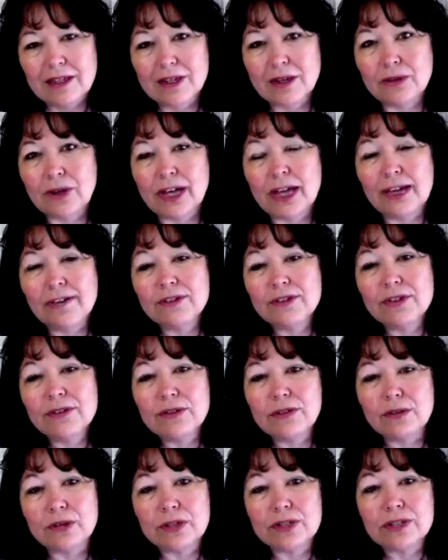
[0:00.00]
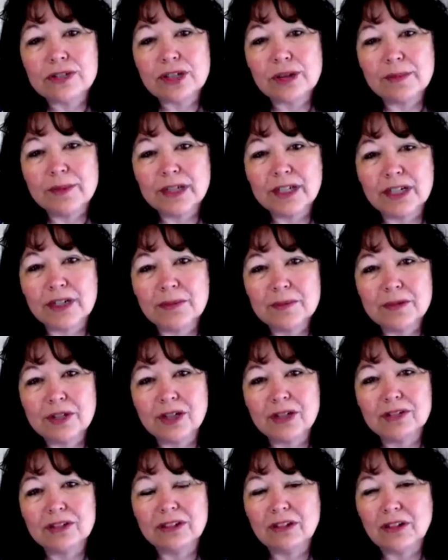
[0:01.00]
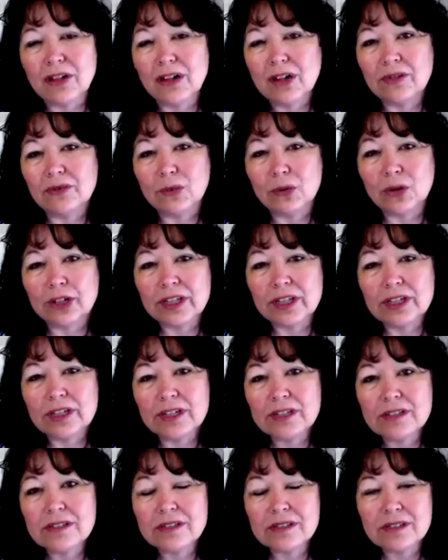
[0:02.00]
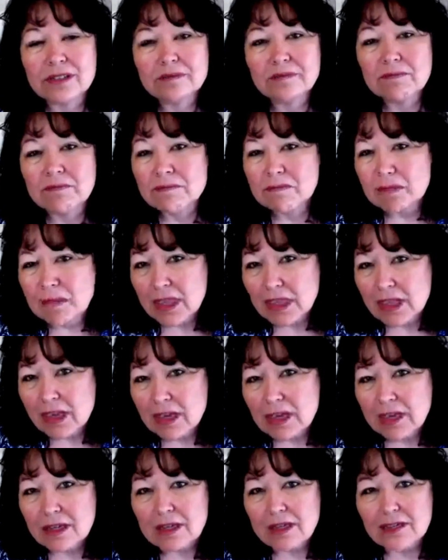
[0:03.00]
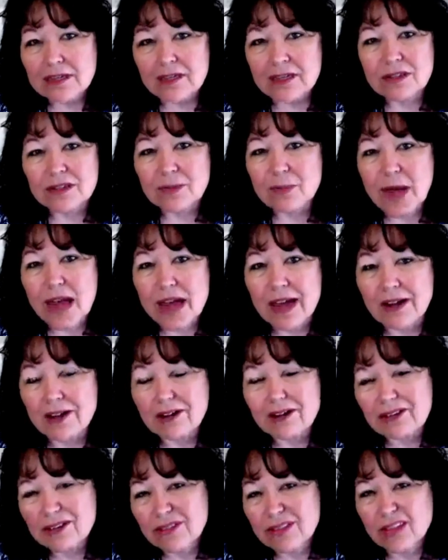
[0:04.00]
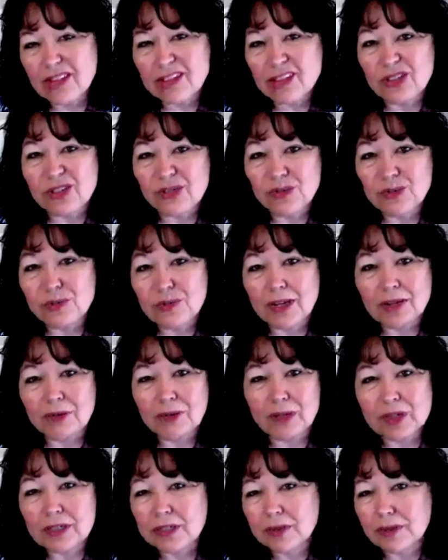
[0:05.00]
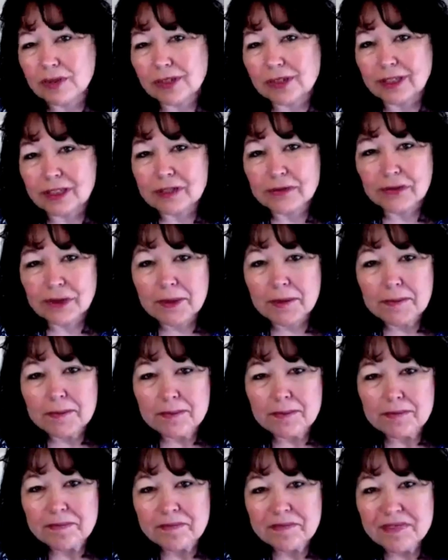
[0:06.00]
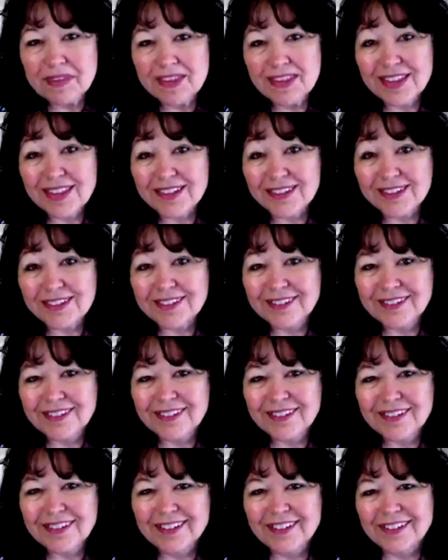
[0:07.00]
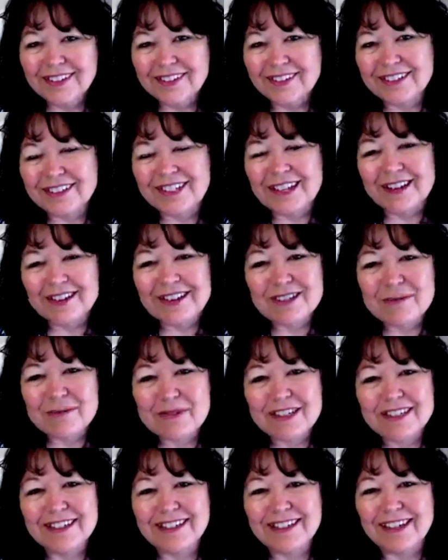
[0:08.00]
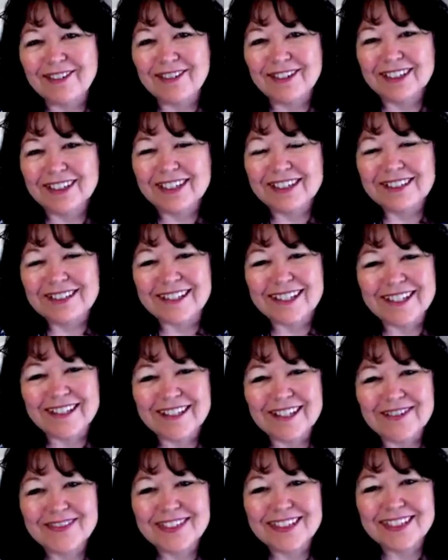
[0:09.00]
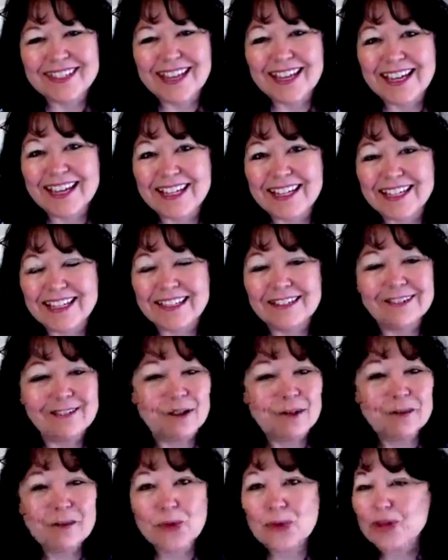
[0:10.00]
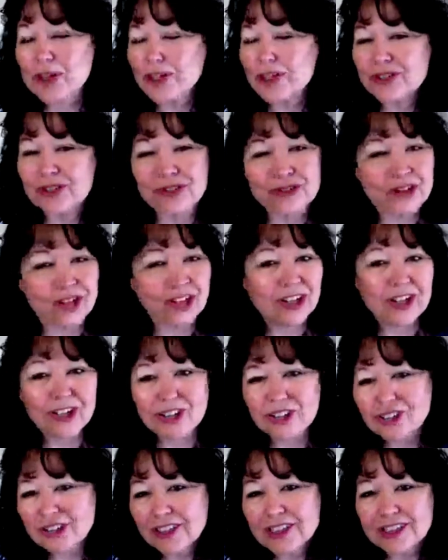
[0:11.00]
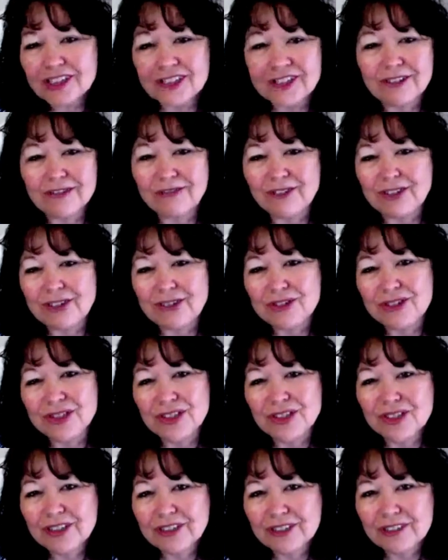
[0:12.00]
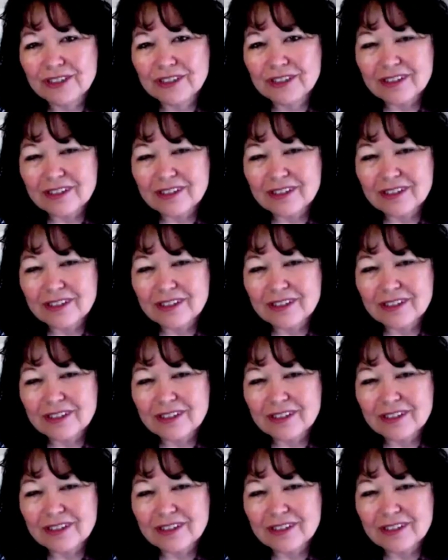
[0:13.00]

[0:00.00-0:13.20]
So I have a new course coming up called The Law of Worthiness. Is this a pattern that you might want to release from? Reach out to me and I will get you signed up today. No more struggle is the future.